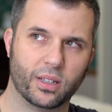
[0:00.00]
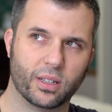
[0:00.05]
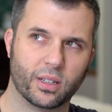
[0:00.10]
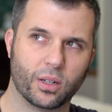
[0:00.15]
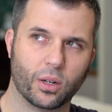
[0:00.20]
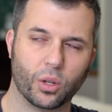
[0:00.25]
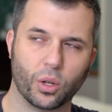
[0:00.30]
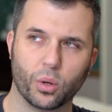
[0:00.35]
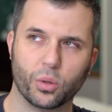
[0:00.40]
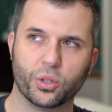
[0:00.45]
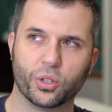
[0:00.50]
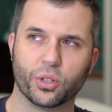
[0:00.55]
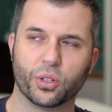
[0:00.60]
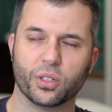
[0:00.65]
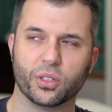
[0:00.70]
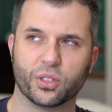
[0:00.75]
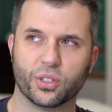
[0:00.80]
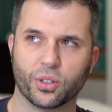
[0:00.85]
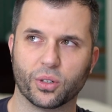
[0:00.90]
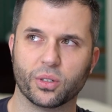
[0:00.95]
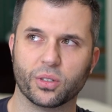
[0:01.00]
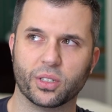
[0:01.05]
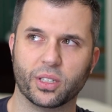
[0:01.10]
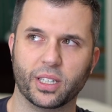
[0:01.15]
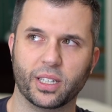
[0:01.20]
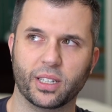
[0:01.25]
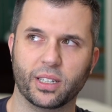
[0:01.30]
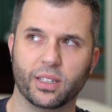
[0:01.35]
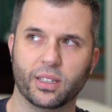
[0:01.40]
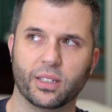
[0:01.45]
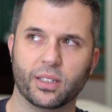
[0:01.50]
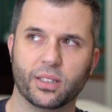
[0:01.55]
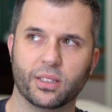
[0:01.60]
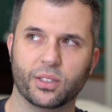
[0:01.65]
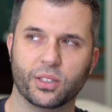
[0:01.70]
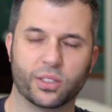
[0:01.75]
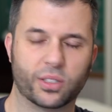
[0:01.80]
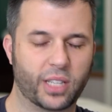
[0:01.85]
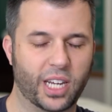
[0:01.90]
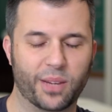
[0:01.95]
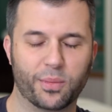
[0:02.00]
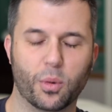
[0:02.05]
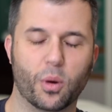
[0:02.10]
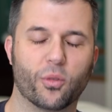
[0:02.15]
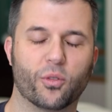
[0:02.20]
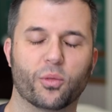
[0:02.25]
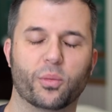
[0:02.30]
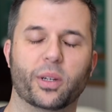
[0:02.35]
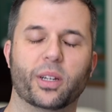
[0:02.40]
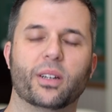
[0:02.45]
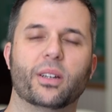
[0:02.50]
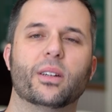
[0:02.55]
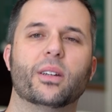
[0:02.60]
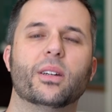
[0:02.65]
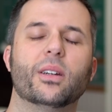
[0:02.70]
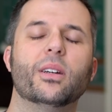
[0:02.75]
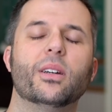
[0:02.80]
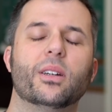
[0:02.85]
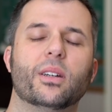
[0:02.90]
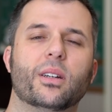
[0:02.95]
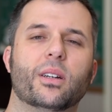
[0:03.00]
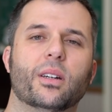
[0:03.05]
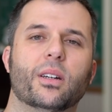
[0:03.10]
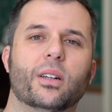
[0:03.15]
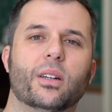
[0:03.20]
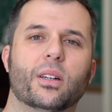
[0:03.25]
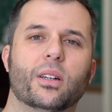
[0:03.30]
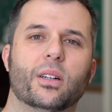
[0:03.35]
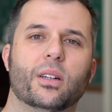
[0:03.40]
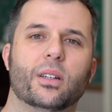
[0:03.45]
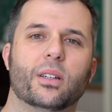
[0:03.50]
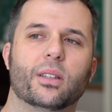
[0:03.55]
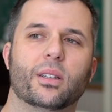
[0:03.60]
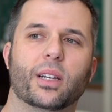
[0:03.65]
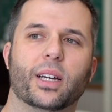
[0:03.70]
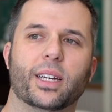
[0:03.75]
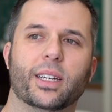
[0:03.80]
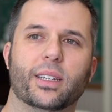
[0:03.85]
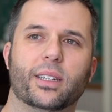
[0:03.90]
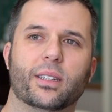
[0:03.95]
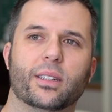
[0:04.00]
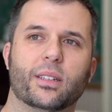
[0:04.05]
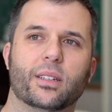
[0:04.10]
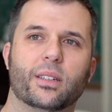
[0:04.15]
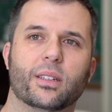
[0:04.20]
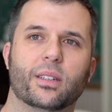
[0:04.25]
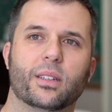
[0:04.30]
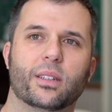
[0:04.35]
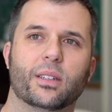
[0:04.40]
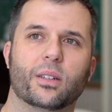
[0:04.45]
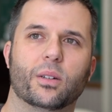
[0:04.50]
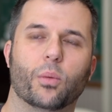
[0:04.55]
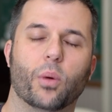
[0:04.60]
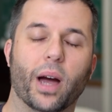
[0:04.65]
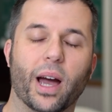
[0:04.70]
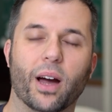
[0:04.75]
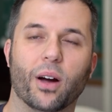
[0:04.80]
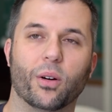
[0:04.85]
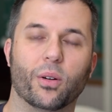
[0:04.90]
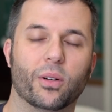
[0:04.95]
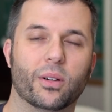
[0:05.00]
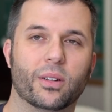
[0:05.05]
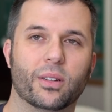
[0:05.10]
closure and certainty just came over me. Like, wow,